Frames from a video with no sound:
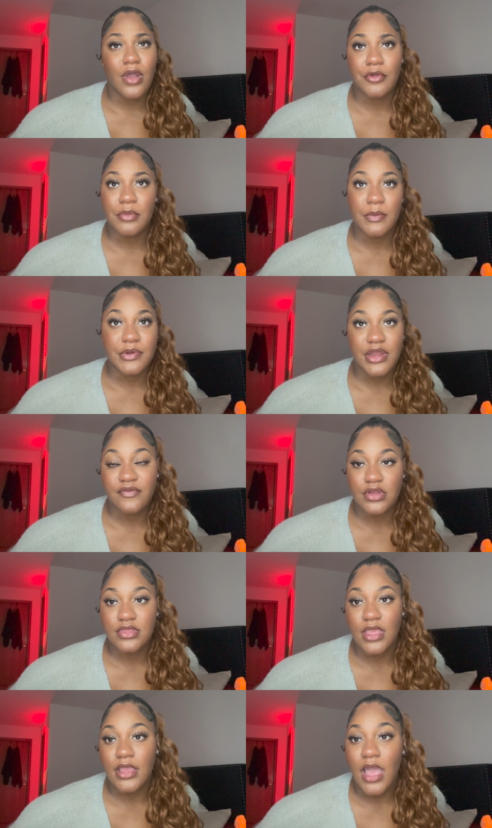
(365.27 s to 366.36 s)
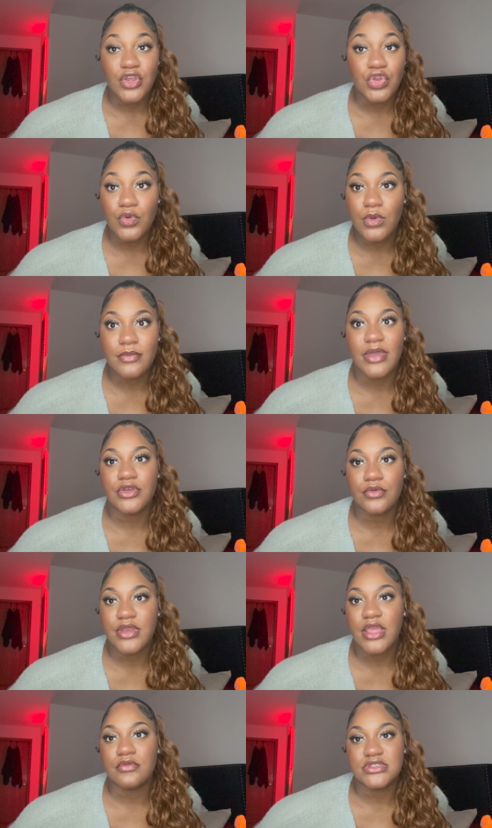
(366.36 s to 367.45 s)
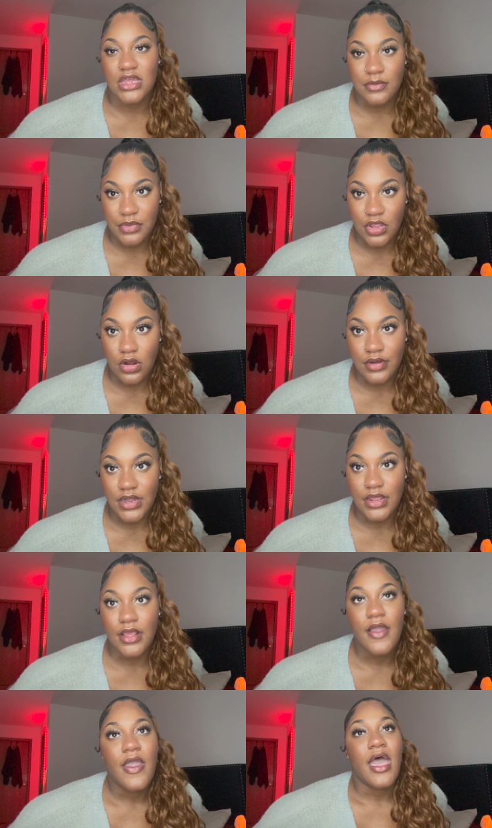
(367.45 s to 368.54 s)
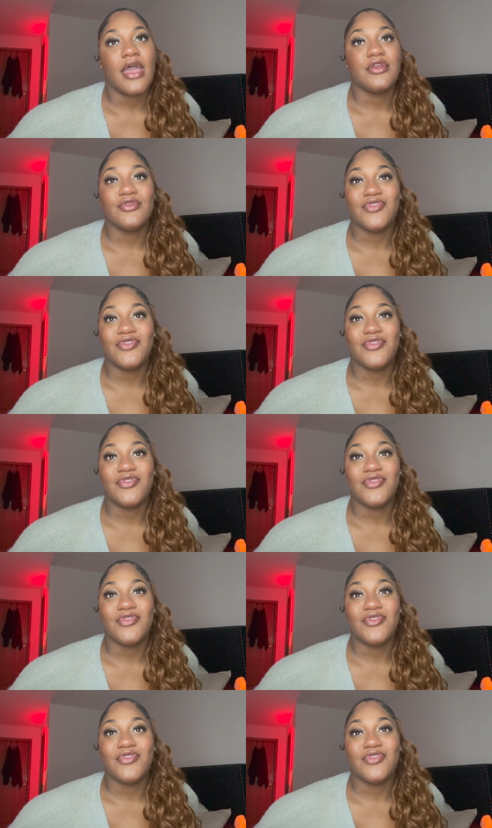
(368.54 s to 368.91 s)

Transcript: I remembered everything. I knew what my due date was going to be already. I knew